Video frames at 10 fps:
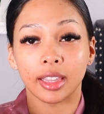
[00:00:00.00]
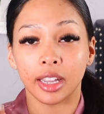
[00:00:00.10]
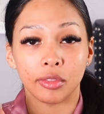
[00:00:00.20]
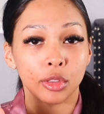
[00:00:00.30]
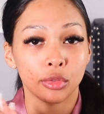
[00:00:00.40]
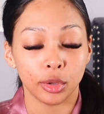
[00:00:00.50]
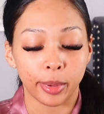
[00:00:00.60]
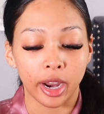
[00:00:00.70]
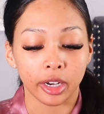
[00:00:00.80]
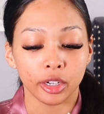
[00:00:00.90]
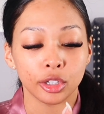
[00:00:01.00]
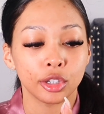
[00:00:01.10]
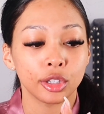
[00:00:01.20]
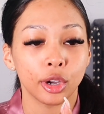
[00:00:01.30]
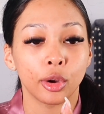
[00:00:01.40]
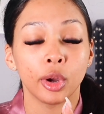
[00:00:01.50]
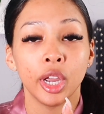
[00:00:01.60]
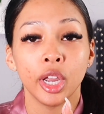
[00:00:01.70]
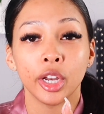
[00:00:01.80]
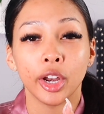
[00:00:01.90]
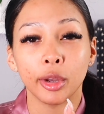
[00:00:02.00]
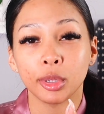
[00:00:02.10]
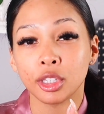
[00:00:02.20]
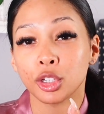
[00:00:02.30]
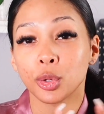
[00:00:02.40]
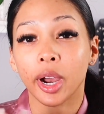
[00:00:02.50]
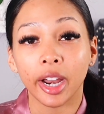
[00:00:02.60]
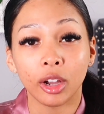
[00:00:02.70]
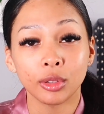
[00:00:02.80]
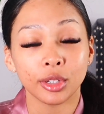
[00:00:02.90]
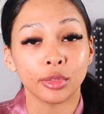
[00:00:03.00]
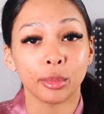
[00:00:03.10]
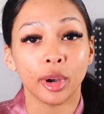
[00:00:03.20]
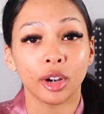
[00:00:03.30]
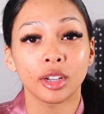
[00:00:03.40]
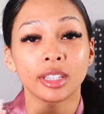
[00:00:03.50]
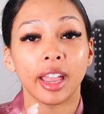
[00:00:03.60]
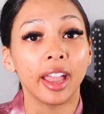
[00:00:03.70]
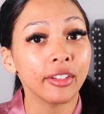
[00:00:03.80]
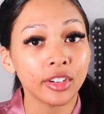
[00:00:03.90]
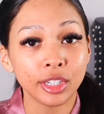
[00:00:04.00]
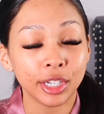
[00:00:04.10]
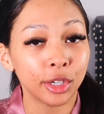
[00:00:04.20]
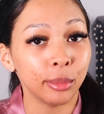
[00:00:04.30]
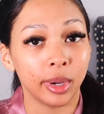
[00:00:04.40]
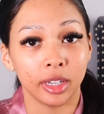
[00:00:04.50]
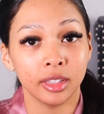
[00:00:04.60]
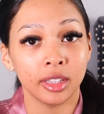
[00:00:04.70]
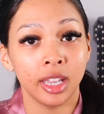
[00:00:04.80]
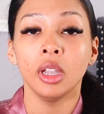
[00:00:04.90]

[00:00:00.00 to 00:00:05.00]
They give you the full package, so you're able to try out different products every single month.